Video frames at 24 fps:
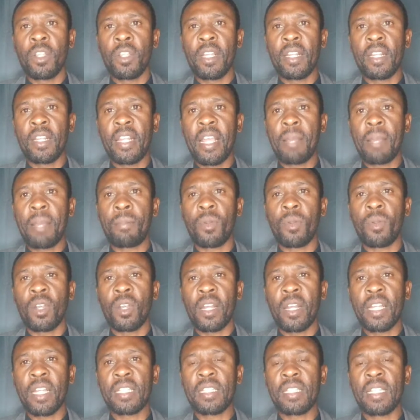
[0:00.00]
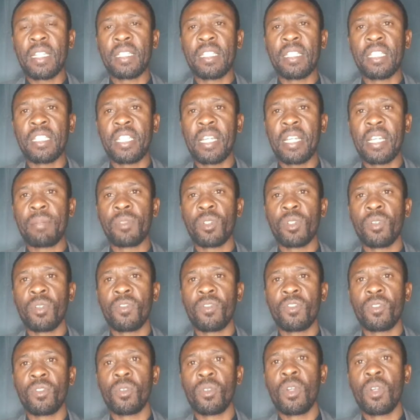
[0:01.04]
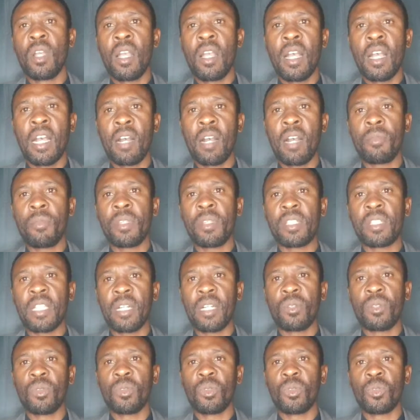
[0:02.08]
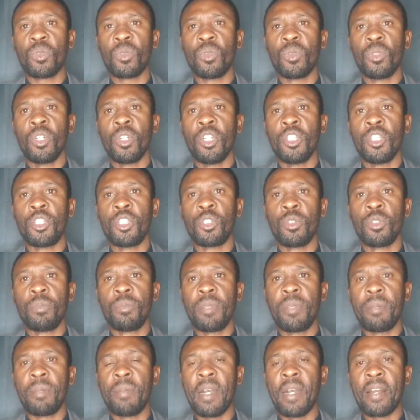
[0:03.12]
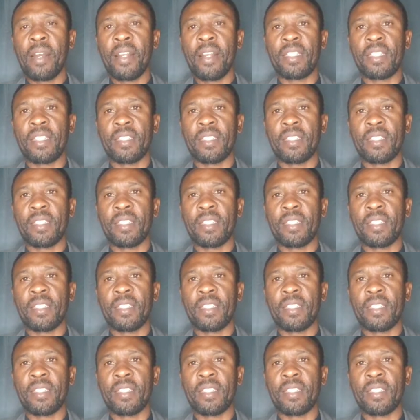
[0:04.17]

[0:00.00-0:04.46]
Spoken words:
day progresses in terms of how Mr. Lungu should be buried.